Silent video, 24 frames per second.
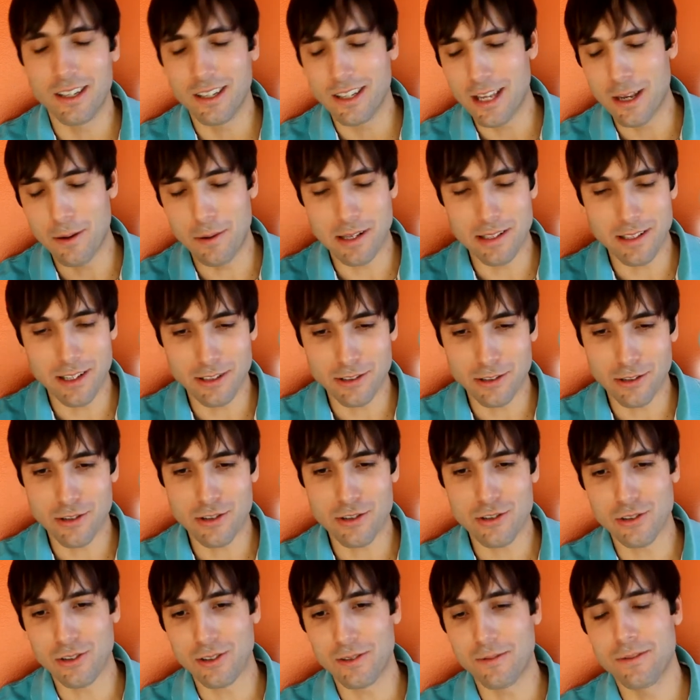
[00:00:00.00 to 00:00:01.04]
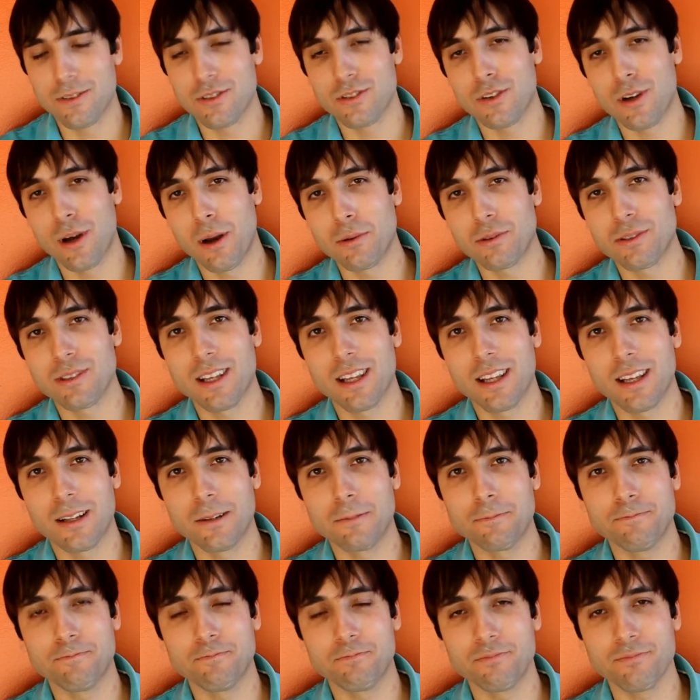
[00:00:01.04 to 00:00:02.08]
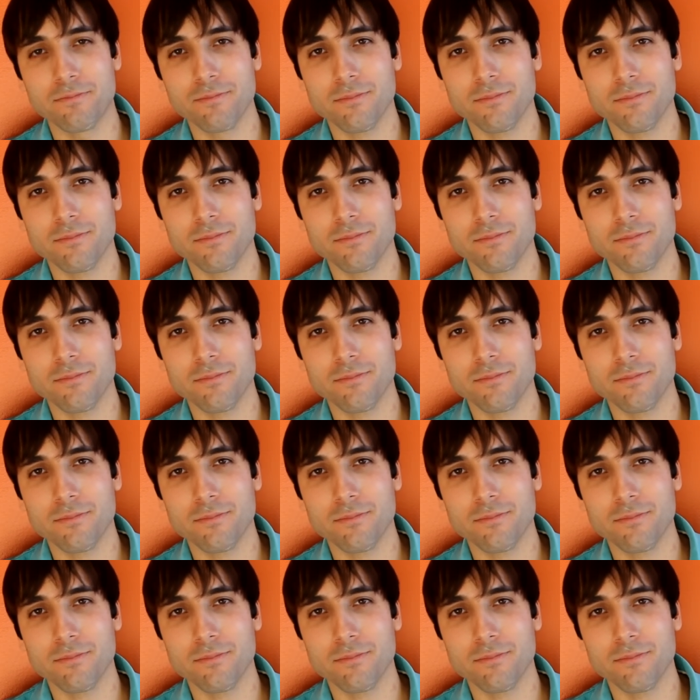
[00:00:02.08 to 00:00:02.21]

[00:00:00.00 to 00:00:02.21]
Anyways, long story short, so I was thinking